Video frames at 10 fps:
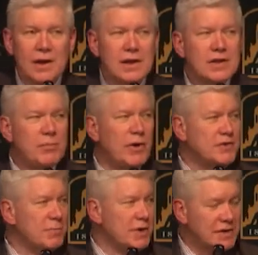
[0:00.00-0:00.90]
The
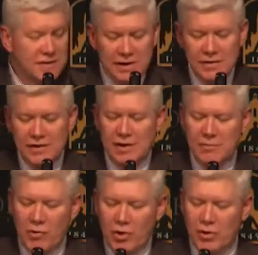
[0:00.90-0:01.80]
possibility that our
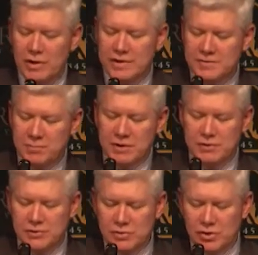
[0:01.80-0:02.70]
moral and
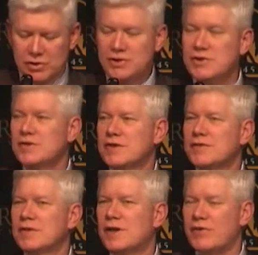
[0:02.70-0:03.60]
spiritual
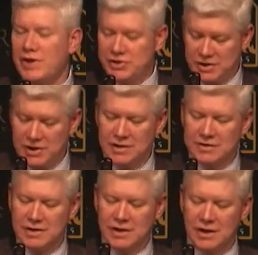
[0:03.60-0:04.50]
consciousness and our
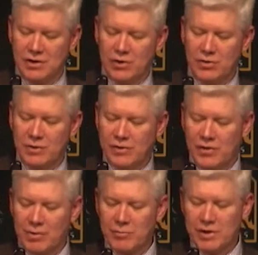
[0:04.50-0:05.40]
rationality, along with
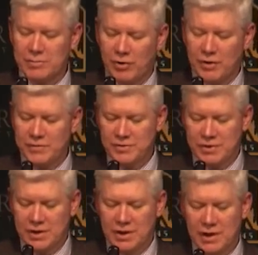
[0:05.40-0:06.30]
our upright
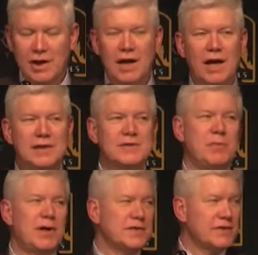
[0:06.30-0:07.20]
posture and
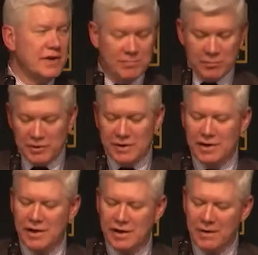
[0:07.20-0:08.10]
sparsity of body
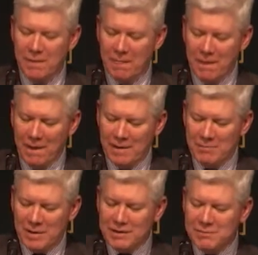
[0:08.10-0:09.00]
hair,
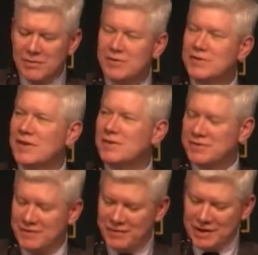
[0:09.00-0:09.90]
might be the
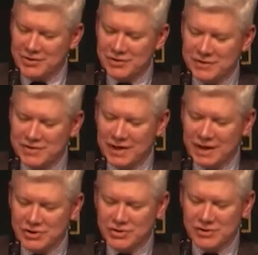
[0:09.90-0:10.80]
result of natural
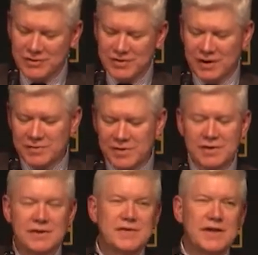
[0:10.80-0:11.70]
selection resulting
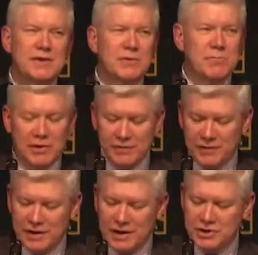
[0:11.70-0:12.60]
in descent with
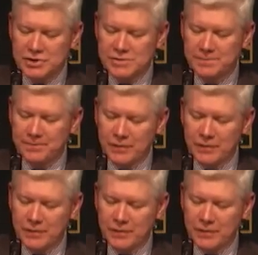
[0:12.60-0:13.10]
modification